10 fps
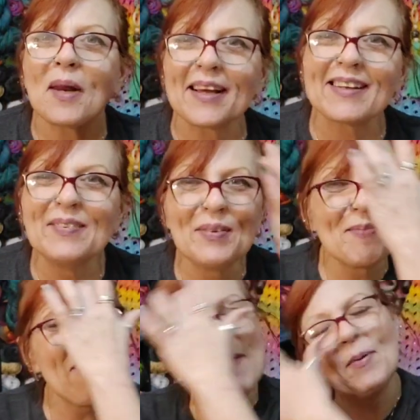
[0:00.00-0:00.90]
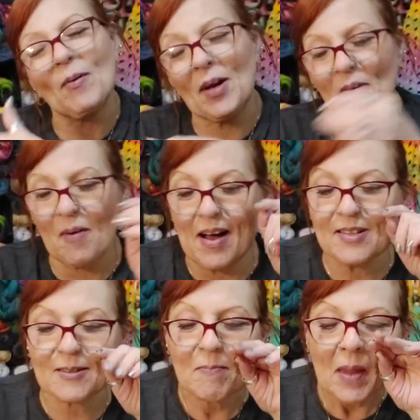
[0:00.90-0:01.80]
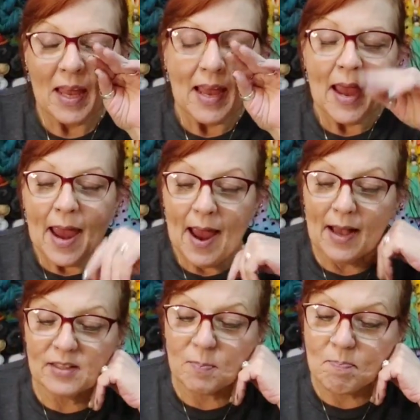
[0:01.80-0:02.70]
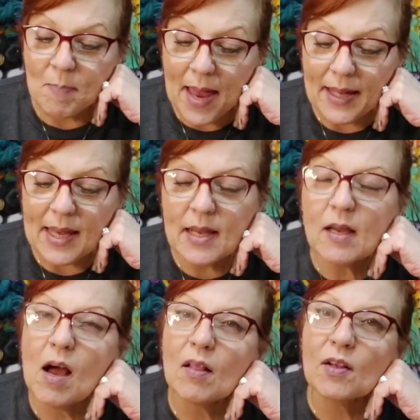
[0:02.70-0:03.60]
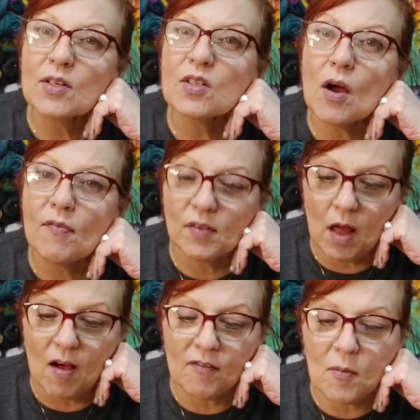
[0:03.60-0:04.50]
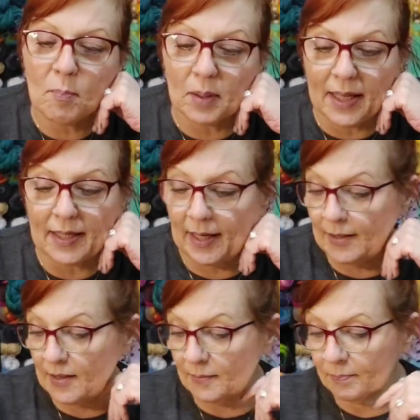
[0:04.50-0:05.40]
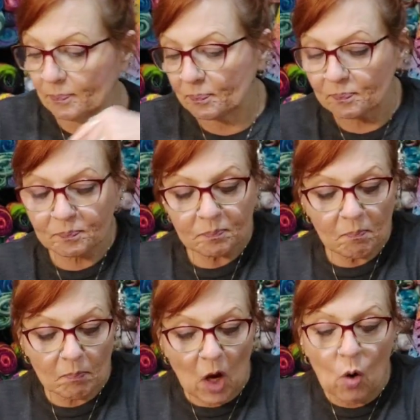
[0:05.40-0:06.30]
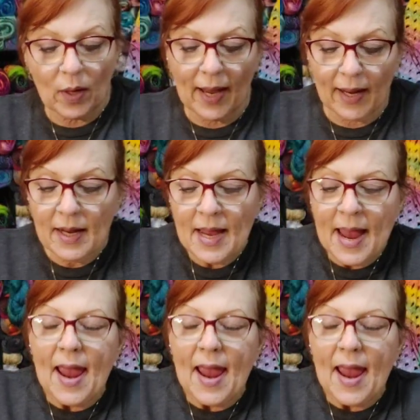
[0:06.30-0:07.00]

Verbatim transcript: but I couldn't remember what it was. It's Many Colors of Love blanket. Okay?